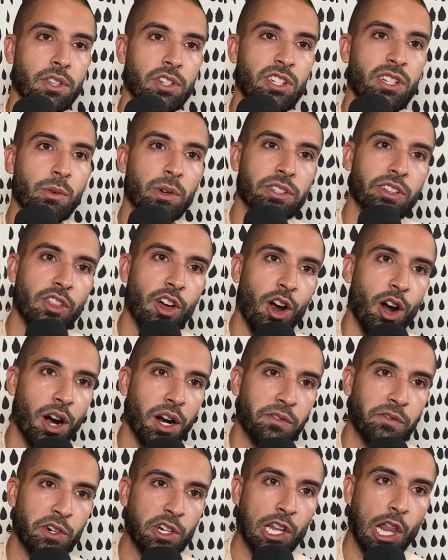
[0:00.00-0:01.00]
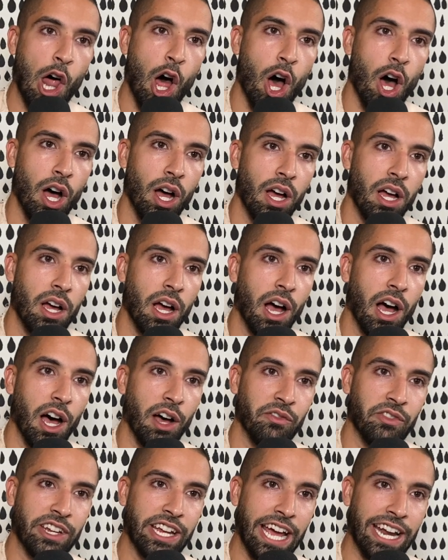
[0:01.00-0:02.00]
she went to the a, Harvard there, Law. There's
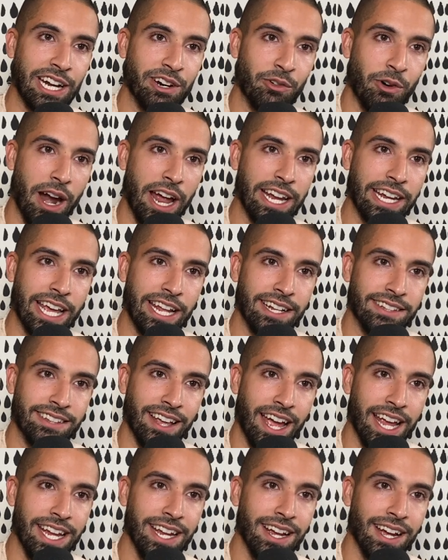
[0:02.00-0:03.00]
American. get it right, get it tight.